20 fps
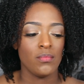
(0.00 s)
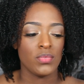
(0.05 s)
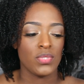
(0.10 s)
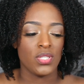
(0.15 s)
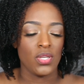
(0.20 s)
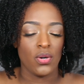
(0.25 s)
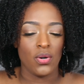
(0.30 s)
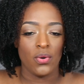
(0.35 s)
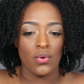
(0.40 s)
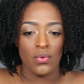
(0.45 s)

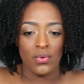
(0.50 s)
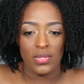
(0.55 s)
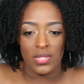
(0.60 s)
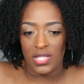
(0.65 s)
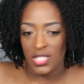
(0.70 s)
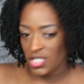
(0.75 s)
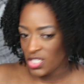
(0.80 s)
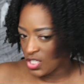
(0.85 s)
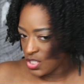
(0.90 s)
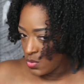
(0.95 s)
So
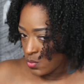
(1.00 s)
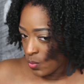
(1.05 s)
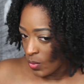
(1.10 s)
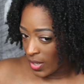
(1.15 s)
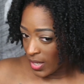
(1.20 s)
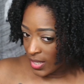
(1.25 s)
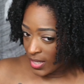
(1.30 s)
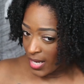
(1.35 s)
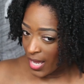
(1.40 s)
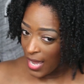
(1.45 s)
this is
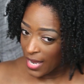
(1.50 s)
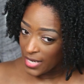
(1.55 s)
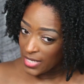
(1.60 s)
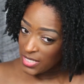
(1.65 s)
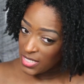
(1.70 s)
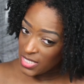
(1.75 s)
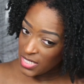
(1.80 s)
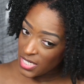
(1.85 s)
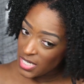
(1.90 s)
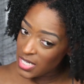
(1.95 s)
what I
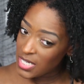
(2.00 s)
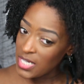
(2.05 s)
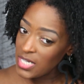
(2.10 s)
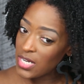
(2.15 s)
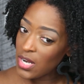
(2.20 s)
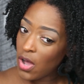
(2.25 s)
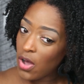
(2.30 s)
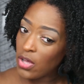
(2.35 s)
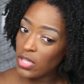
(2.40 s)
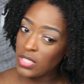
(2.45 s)

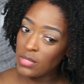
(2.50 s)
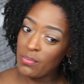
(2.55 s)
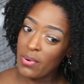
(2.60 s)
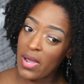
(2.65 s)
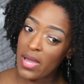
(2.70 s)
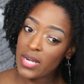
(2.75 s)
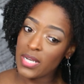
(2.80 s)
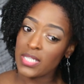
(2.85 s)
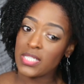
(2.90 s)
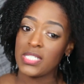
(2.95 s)
did. All the
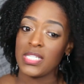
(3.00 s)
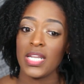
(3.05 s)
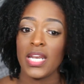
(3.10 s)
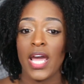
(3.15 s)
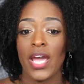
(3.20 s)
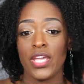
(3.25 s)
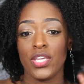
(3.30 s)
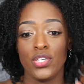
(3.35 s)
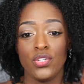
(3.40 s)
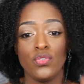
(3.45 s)
products that
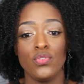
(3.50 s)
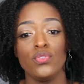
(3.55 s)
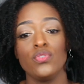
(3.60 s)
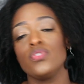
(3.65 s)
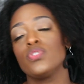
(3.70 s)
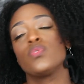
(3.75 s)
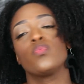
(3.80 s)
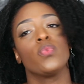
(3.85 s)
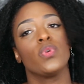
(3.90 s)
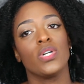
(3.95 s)
I
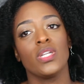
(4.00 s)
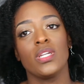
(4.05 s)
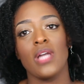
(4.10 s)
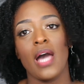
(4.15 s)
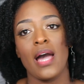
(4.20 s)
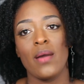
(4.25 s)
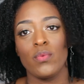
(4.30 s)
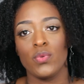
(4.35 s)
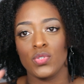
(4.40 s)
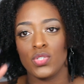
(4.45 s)
used
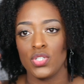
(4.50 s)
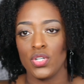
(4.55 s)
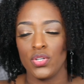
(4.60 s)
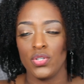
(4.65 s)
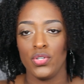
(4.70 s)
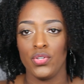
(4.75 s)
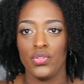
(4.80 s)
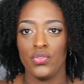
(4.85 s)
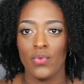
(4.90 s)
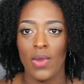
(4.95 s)
I will show
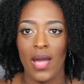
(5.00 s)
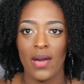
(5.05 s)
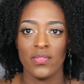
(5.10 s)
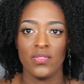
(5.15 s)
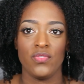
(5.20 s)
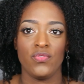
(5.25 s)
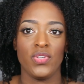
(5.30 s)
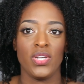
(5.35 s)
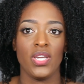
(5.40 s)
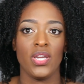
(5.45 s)
you throughout
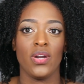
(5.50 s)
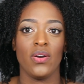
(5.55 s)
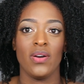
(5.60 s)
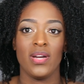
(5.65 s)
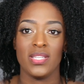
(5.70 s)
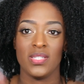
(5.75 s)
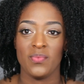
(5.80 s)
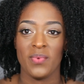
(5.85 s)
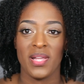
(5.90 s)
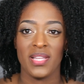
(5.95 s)
the video,
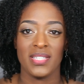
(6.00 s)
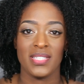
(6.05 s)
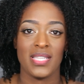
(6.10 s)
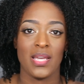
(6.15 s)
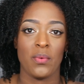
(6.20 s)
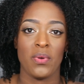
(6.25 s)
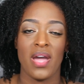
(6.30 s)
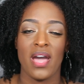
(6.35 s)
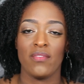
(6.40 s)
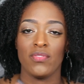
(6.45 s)
as well as
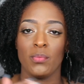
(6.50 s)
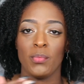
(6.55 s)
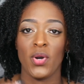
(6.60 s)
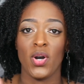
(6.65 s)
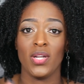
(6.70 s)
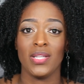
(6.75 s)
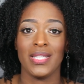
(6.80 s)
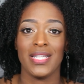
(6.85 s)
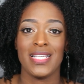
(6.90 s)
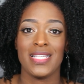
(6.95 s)
I will have them
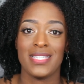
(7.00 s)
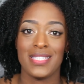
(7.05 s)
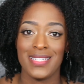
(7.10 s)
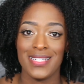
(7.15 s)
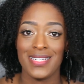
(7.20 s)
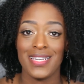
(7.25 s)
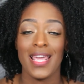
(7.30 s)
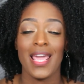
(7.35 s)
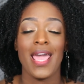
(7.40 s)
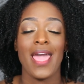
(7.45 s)
all
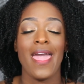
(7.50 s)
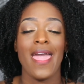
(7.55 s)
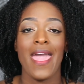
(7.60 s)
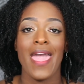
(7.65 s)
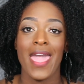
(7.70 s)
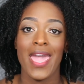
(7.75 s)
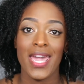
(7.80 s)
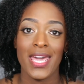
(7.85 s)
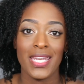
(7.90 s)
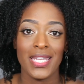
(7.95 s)
listed
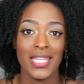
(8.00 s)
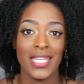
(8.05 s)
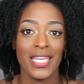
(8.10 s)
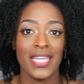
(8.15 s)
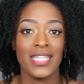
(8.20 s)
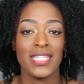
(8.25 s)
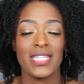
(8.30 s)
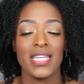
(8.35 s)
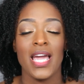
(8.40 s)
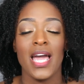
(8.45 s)
and
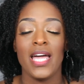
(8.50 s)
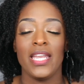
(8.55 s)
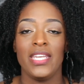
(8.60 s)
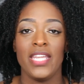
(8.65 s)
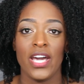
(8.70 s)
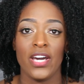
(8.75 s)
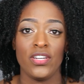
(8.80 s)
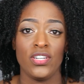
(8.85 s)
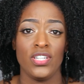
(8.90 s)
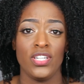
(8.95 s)
linked
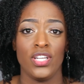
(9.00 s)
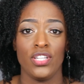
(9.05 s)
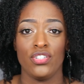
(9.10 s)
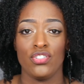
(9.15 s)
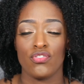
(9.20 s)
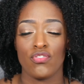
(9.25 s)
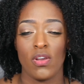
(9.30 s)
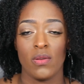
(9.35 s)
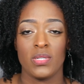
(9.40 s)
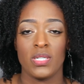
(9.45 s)
down in the
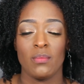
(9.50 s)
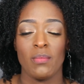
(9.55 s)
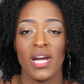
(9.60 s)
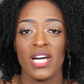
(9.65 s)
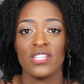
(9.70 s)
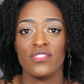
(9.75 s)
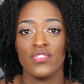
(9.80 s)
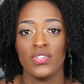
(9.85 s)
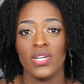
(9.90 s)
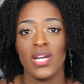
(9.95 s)
description
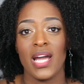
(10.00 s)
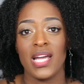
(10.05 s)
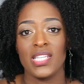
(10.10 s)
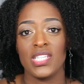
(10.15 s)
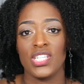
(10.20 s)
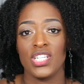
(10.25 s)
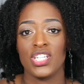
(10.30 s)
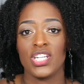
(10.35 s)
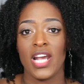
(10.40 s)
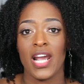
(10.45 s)
box for you
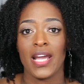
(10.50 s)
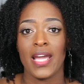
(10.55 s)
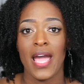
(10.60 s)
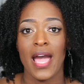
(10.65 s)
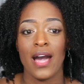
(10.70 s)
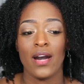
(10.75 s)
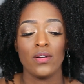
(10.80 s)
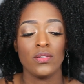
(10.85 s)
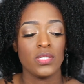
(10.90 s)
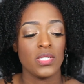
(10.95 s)
guys to check
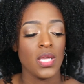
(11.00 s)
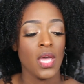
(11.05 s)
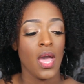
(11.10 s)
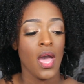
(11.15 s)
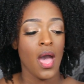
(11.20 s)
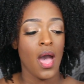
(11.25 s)
out.